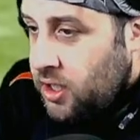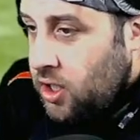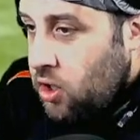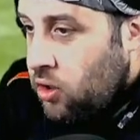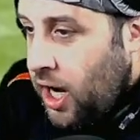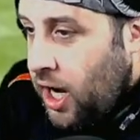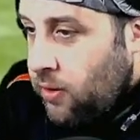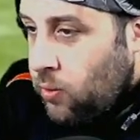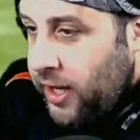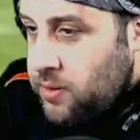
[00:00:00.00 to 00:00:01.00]
All right,
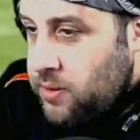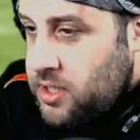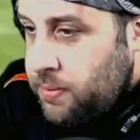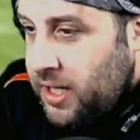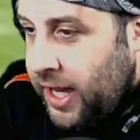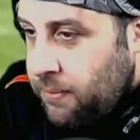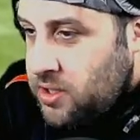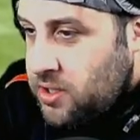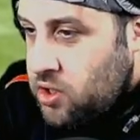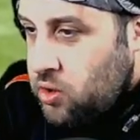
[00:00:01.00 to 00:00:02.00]
Wales to be kept
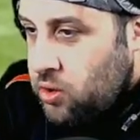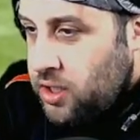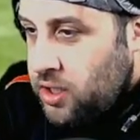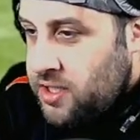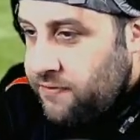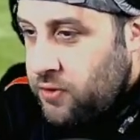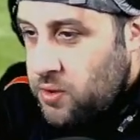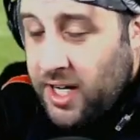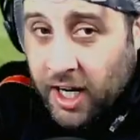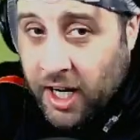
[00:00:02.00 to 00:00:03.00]
scoreless at full
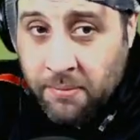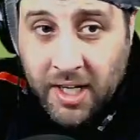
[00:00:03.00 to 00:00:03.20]
time.